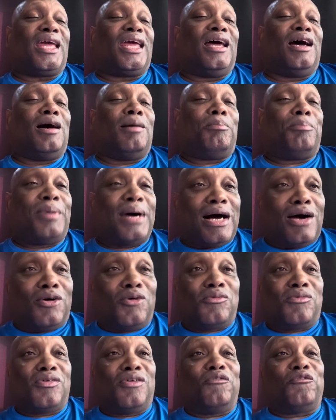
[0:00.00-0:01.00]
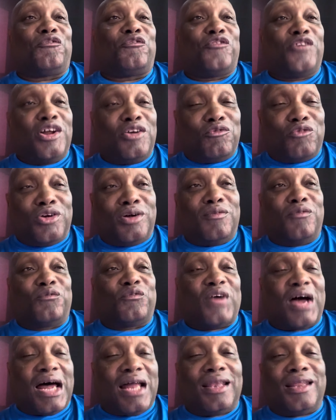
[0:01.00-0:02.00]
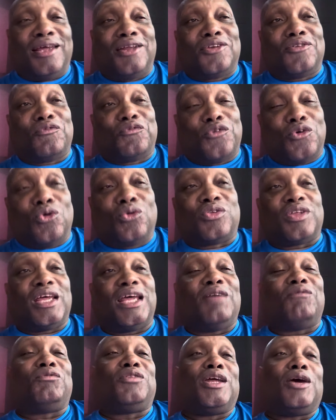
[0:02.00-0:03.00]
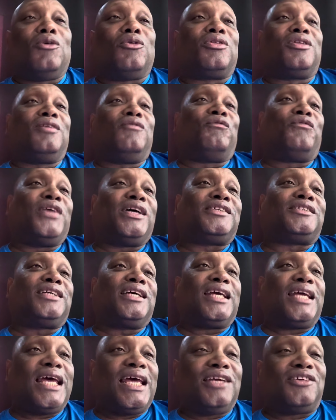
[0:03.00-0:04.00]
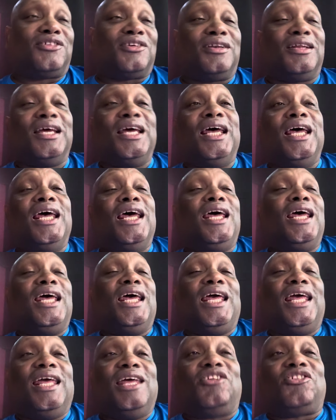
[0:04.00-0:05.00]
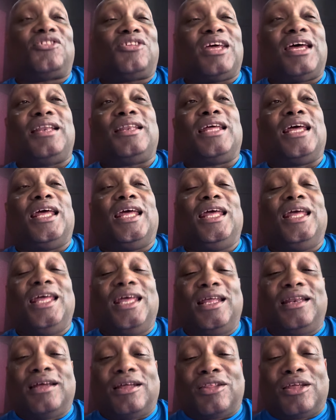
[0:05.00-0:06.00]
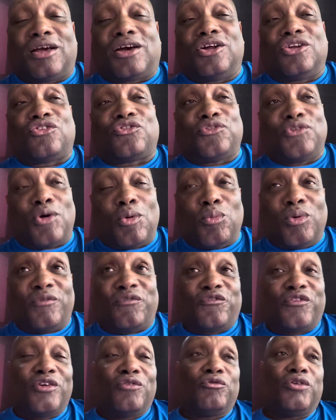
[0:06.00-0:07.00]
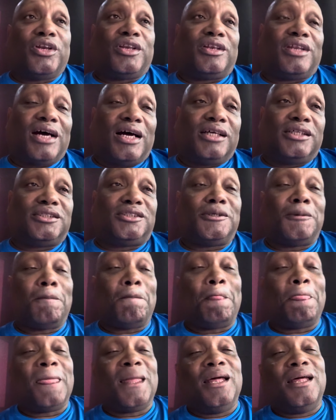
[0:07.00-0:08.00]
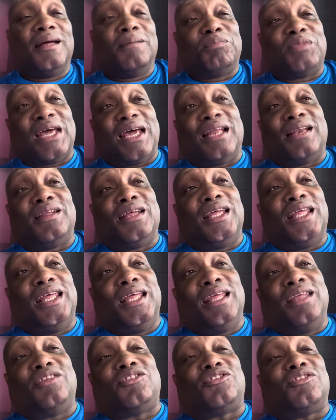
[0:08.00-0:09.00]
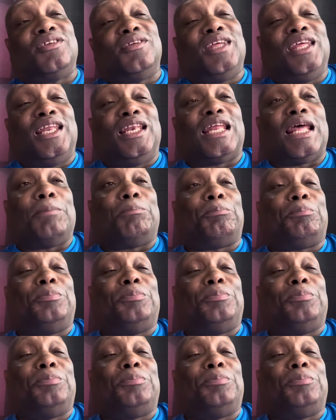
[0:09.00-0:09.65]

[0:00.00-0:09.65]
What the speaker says: about Finra violating the rules, if there was an investigation, he said that he doesn't control what Finra does, that Finra